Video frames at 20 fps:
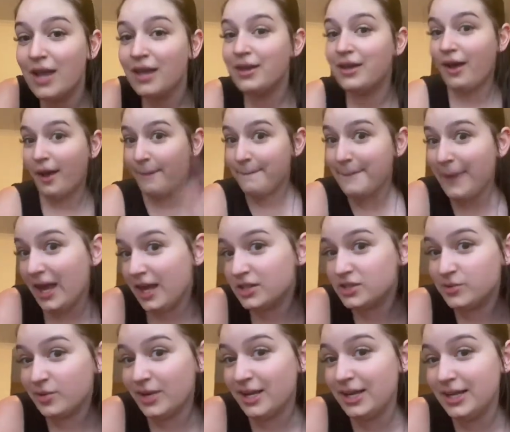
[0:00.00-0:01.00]
can make
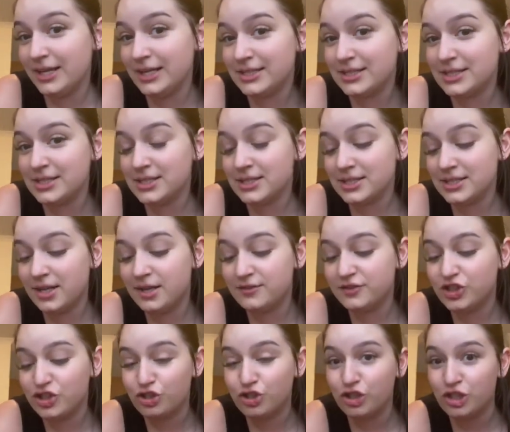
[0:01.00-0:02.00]
20 liters of
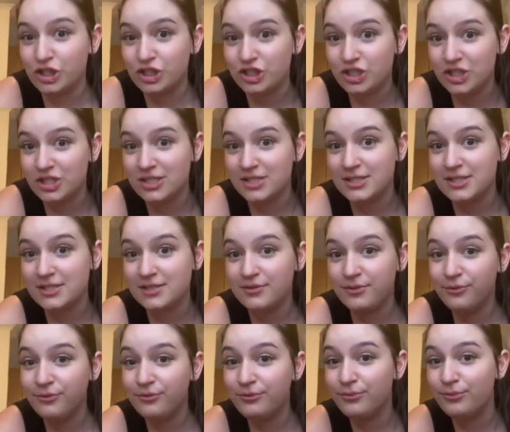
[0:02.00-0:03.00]
detergent
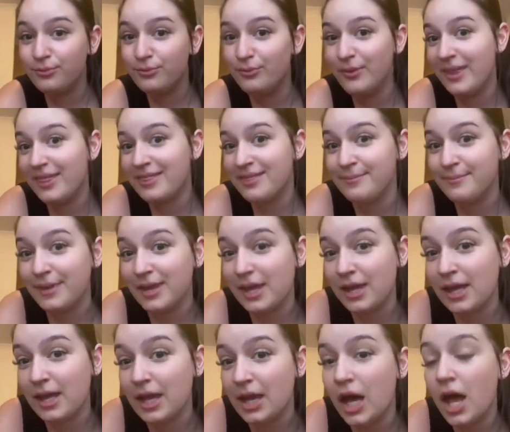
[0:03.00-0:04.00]
with
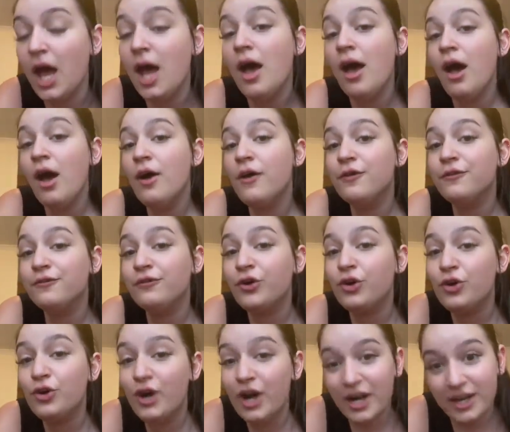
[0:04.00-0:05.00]
me
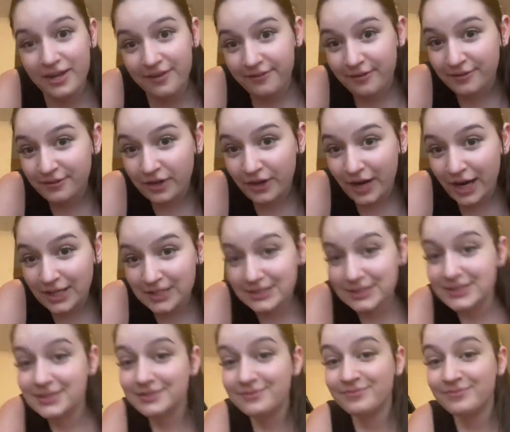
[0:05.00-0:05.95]
for only 50 rand.